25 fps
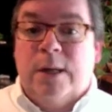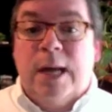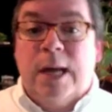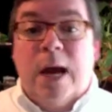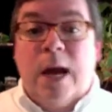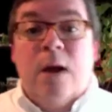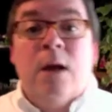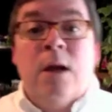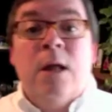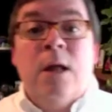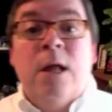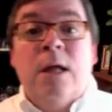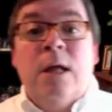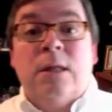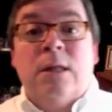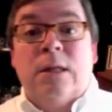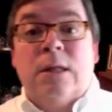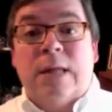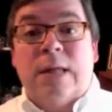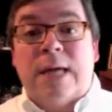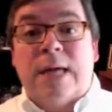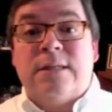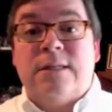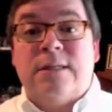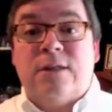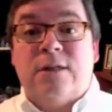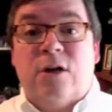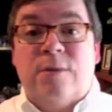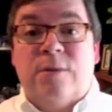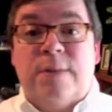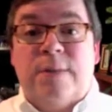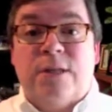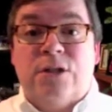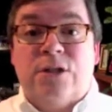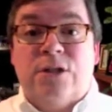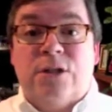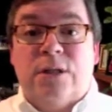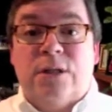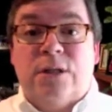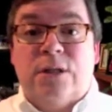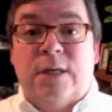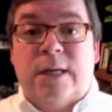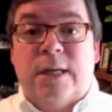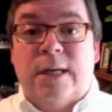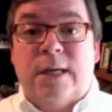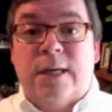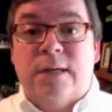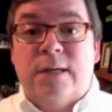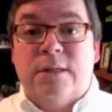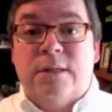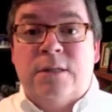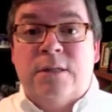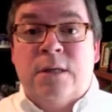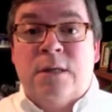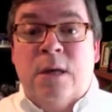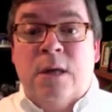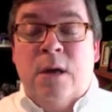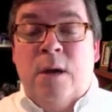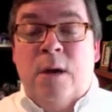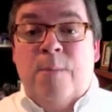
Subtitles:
Now, the last thing I'll mention is,